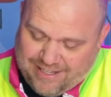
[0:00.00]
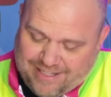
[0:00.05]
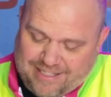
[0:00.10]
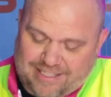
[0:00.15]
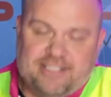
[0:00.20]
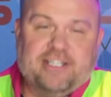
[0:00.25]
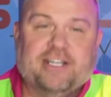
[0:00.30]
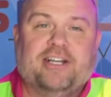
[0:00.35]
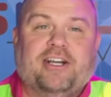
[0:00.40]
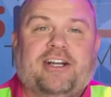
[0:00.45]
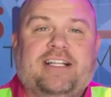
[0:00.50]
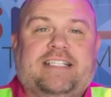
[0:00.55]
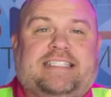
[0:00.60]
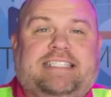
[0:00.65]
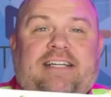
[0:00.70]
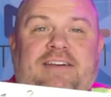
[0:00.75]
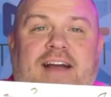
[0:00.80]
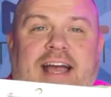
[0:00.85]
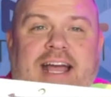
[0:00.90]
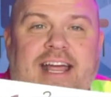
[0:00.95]
So you're going to
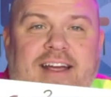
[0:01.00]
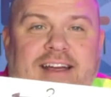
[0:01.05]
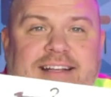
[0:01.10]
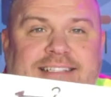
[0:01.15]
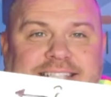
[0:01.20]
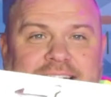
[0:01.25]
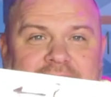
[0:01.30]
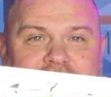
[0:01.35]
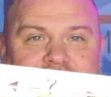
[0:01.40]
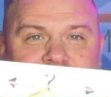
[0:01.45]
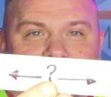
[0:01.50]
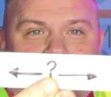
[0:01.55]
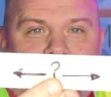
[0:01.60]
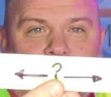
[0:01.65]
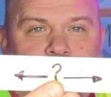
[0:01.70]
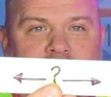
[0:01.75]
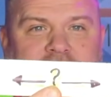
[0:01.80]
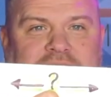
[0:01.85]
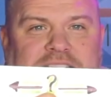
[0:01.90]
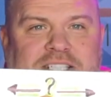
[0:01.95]
see right here, it's got a little
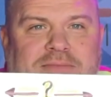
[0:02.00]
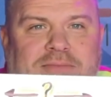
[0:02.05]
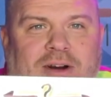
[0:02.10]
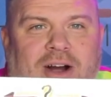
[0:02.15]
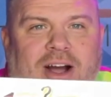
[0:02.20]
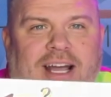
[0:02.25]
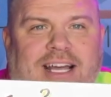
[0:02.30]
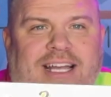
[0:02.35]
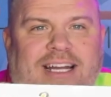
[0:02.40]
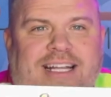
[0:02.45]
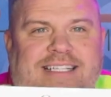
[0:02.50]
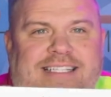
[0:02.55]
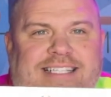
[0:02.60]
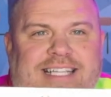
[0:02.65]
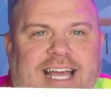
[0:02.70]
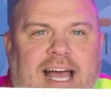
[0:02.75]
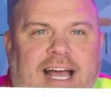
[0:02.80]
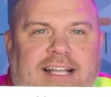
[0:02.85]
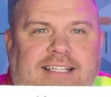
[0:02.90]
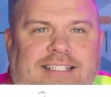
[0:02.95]
question mark and it
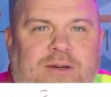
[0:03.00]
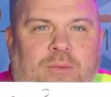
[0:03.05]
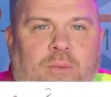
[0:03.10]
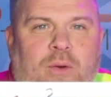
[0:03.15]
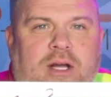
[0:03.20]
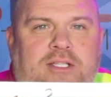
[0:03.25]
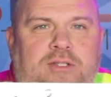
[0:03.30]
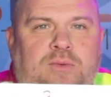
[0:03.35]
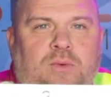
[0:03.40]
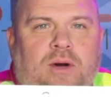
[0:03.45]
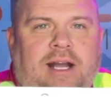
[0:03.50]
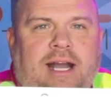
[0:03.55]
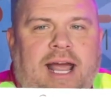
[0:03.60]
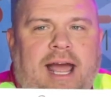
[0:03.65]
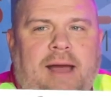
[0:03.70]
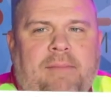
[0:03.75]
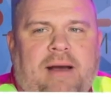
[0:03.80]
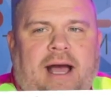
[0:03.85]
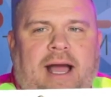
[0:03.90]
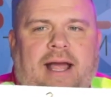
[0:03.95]
says, which one
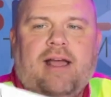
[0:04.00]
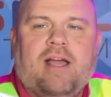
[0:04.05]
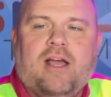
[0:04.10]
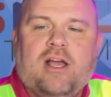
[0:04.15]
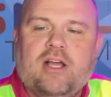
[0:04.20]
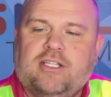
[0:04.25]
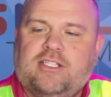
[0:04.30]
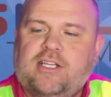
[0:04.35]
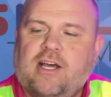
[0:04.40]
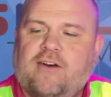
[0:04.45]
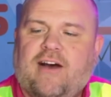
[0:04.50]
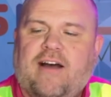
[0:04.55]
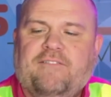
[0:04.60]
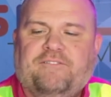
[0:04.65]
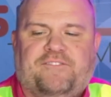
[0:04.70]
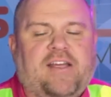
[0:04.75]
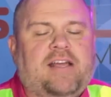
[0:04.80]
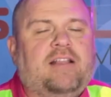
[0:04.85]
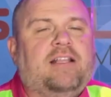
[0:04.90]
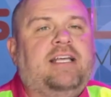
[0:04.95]
am I? So if I'm
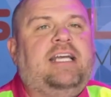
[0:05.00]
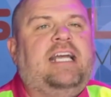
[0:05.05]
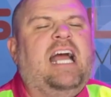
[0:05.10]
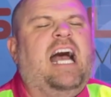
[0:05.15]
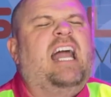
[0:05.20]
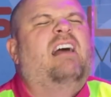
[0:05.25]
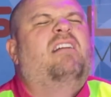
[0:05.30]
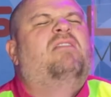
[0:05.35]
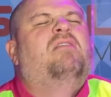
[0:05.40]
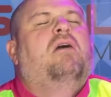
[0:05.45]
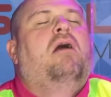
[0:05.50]
feeling kind of,